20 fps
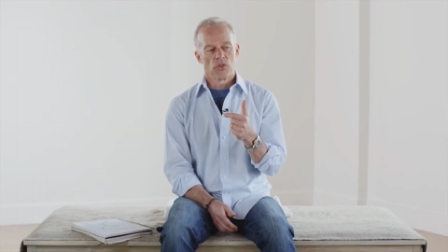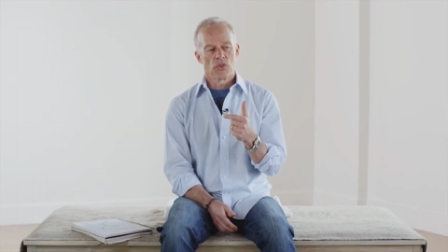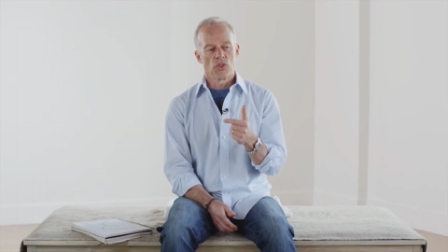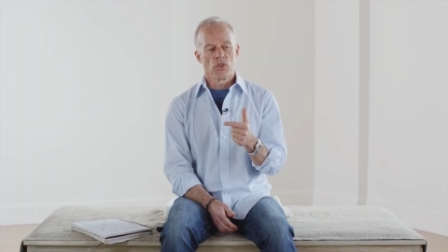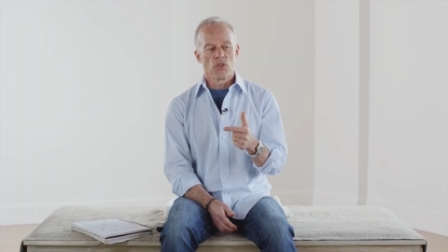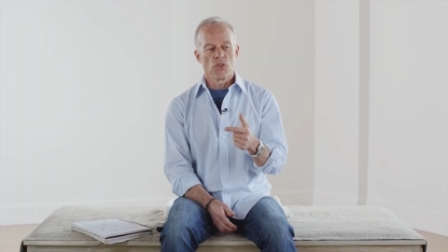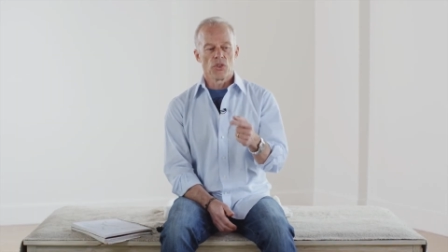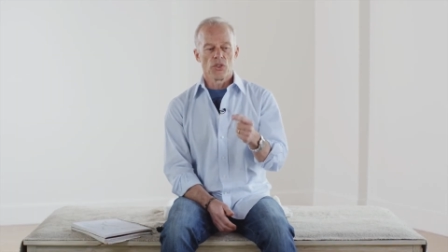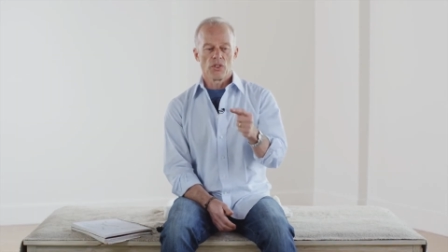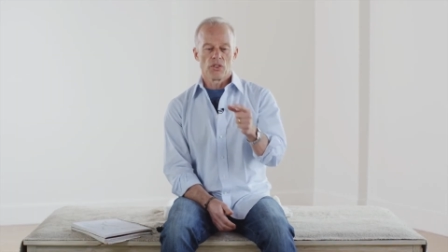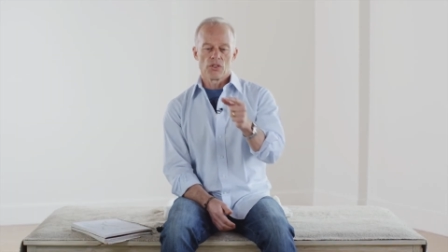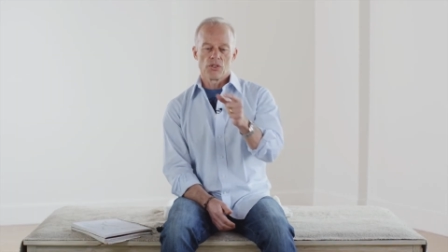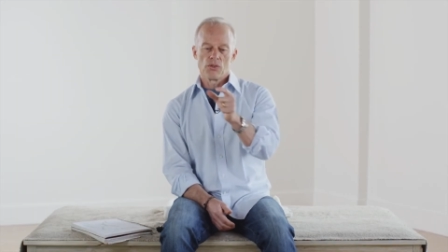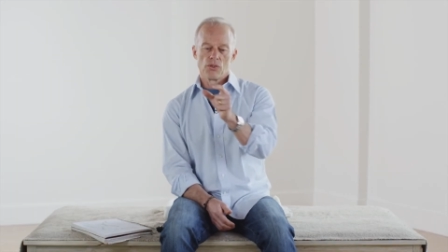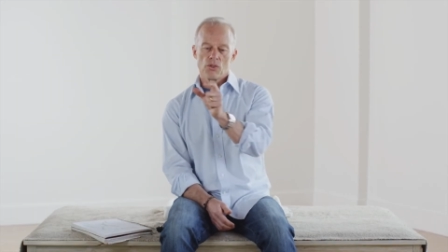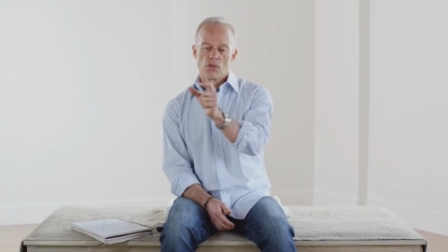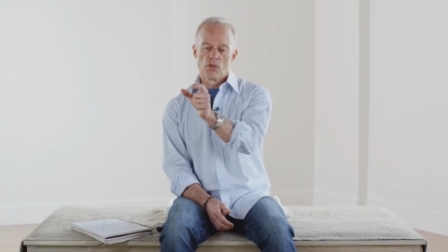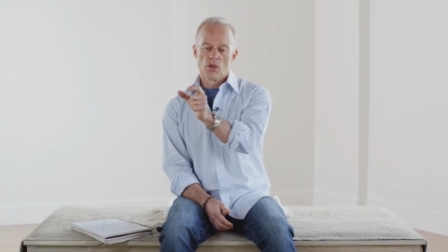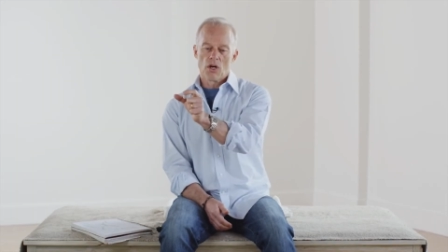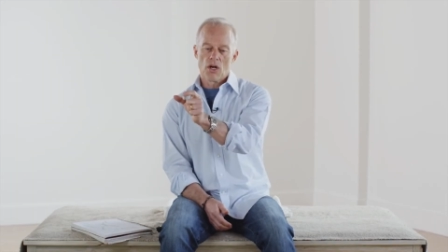
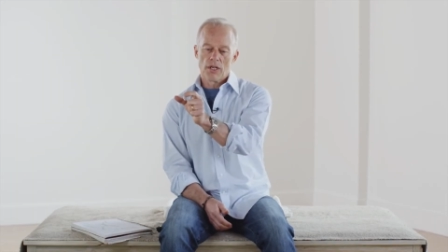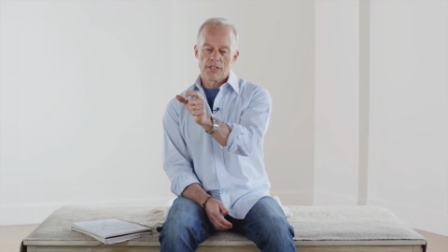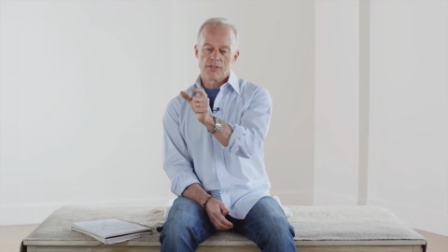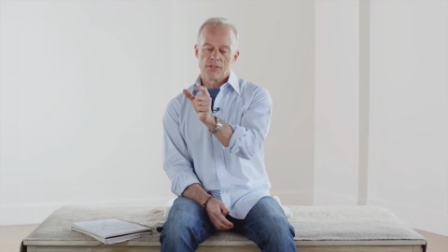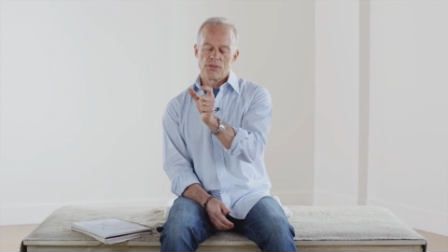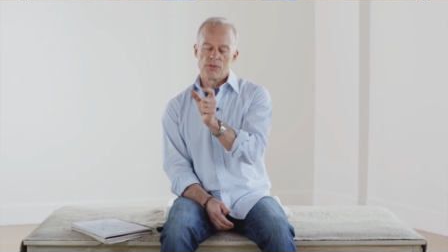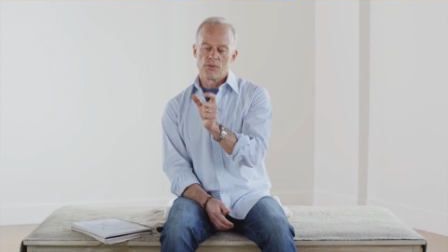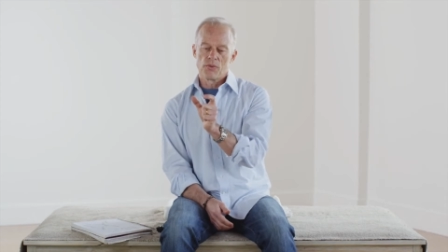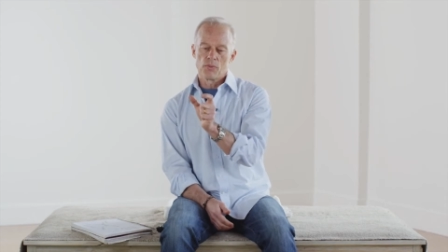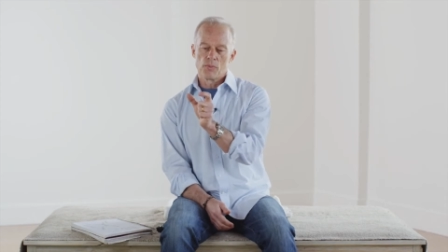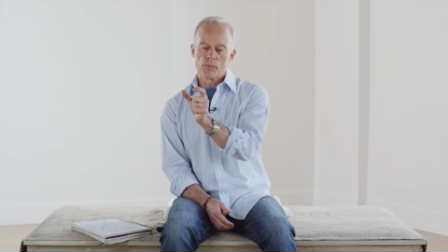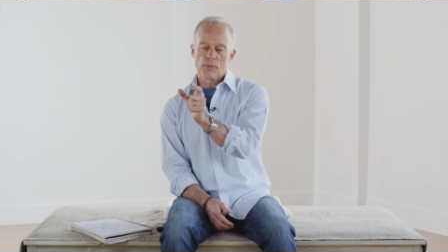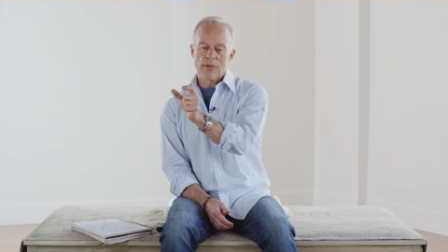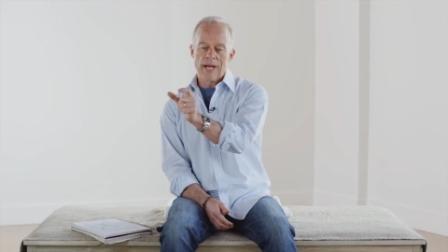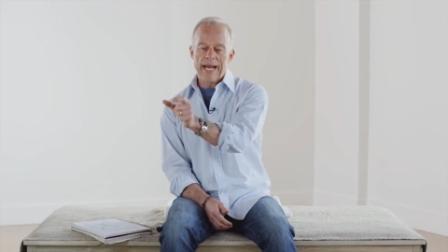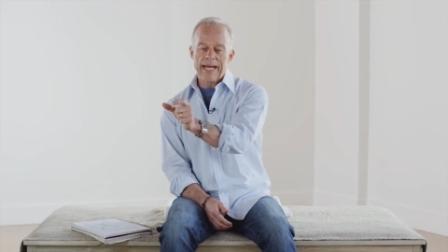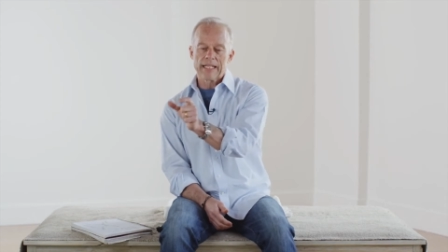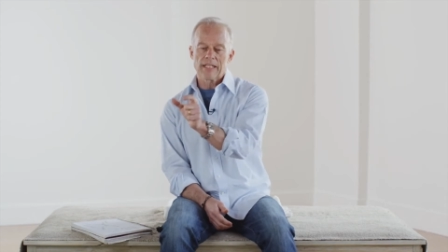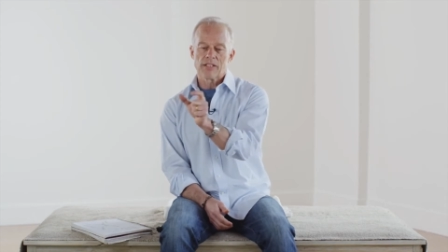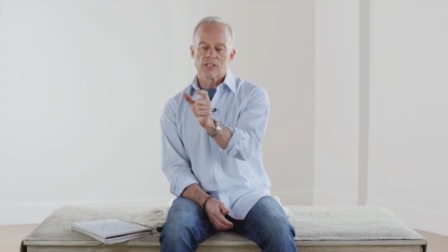to
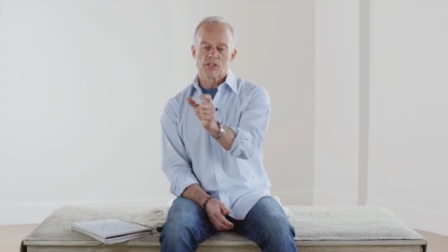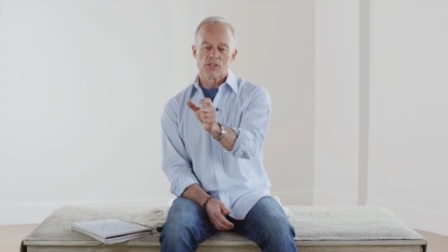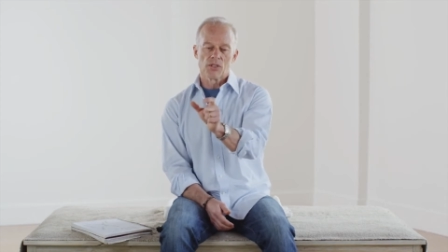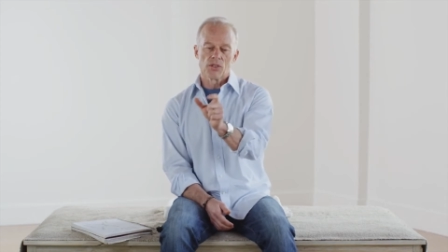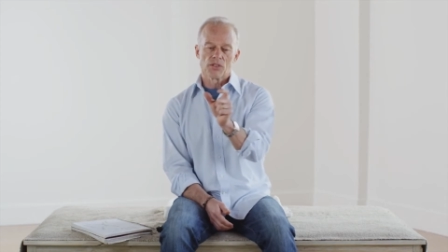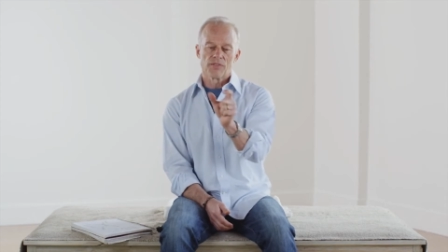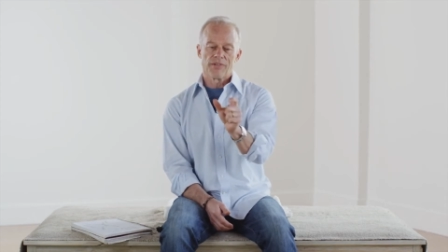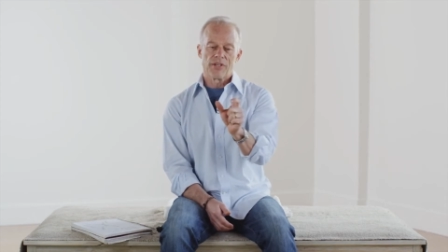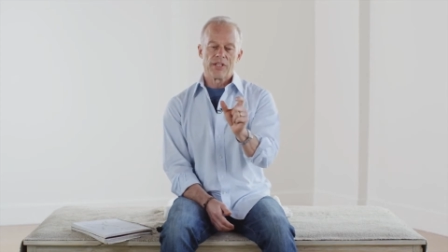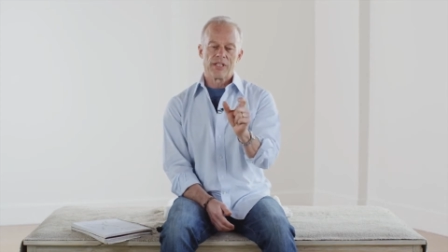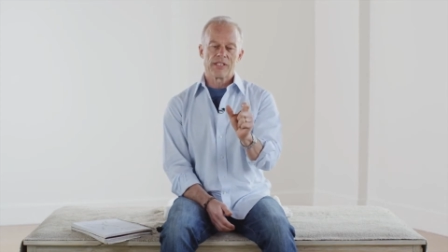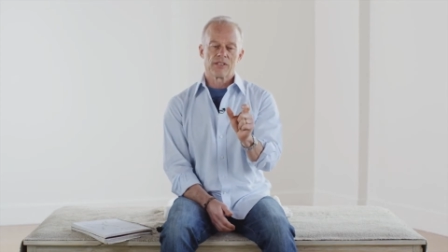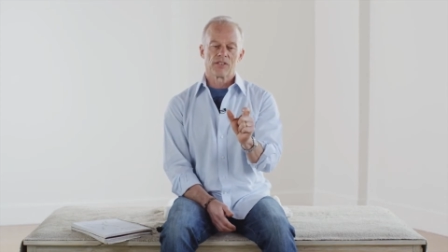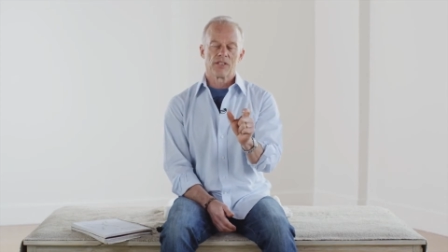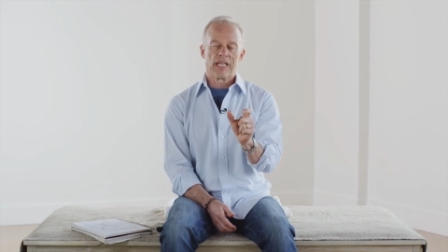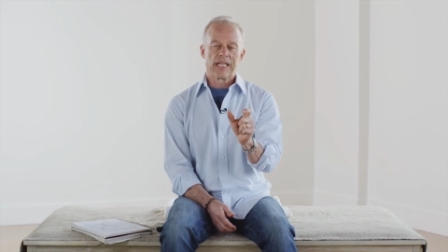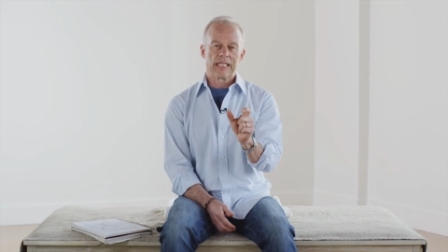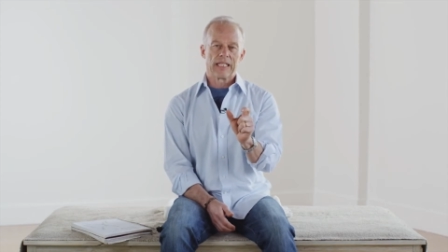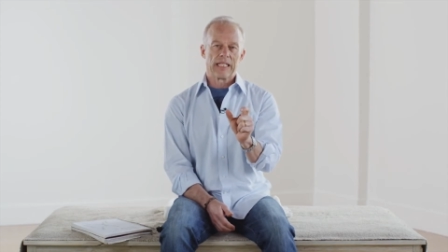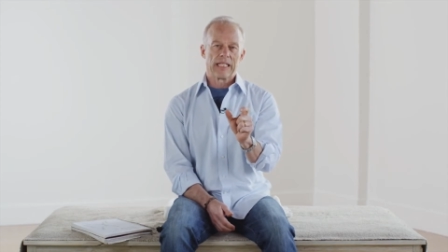practice those various
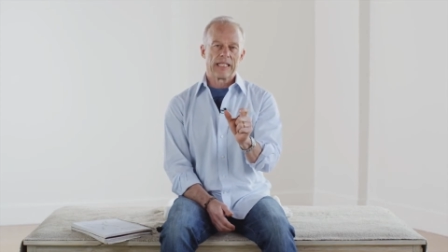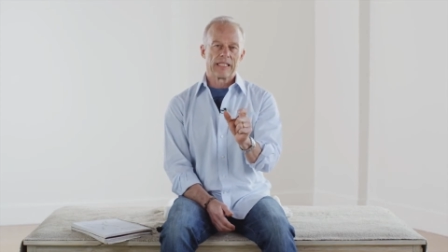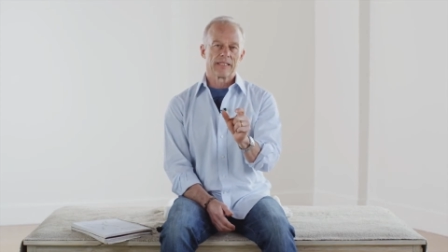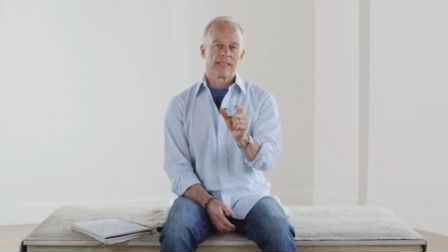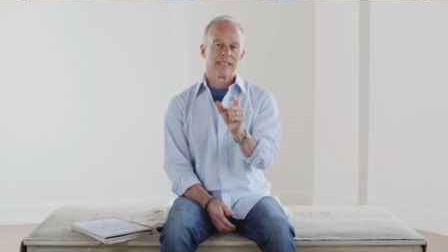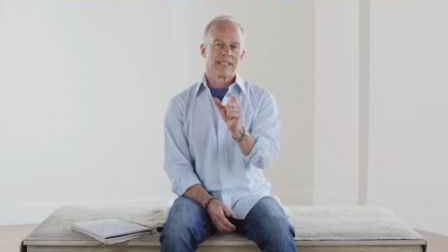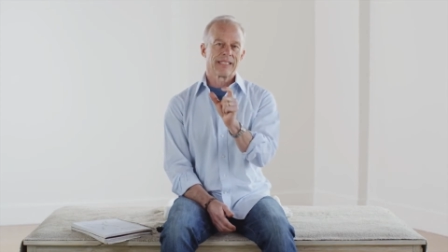techniques,